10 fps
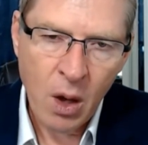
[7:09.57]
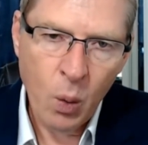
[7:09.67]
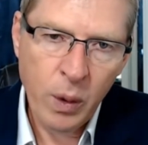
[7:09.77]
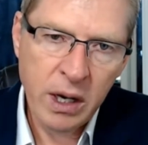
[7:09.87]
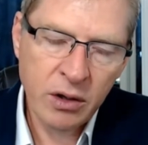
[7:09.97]

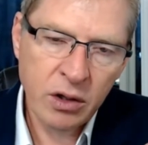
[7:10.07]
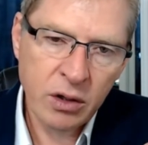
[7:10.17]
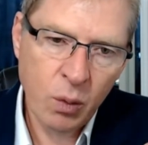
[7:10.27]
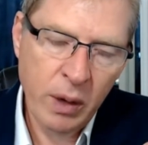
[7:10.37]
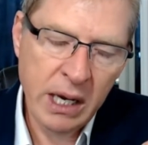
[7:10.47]

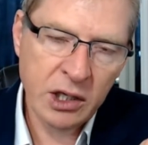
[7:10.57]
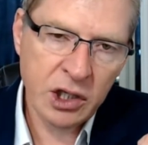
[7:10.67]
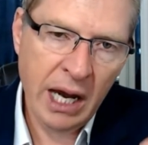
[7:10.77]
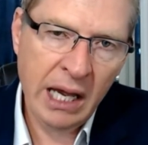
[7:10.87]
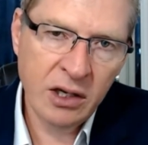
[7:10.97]
We
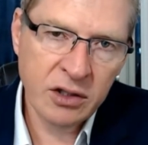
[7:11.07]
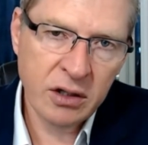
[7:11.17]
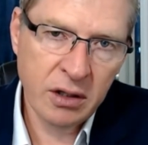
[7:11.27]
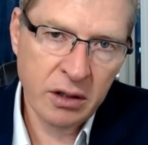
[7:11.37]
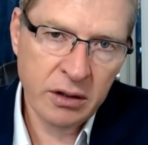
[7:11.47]
changed
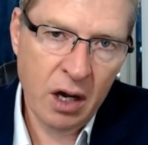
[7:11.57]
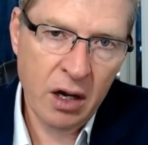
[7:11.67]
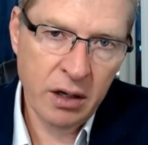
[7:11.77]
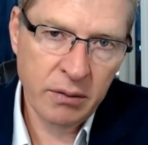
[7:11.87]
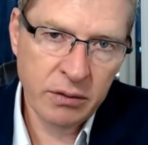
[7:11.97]

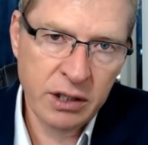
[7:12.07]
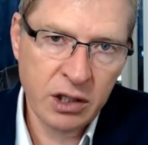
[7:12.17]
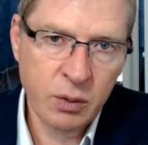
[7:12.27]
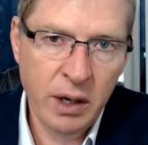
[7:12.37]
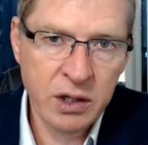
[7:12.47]
the
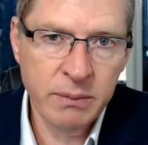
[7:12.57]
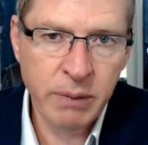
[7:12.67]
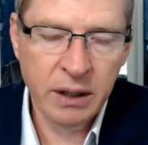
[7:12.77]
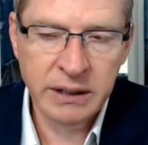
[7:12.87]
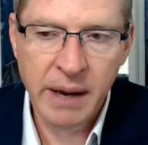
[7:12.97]
situation
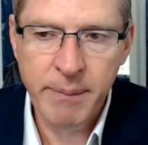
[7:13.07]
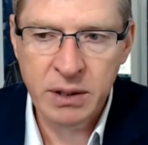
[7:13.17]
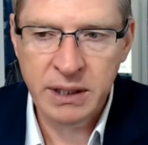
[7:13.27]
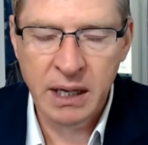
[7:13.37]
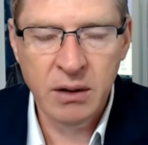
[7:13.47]
by
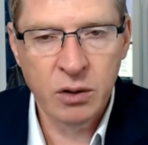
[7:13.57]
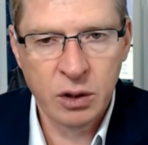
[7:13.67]
10%,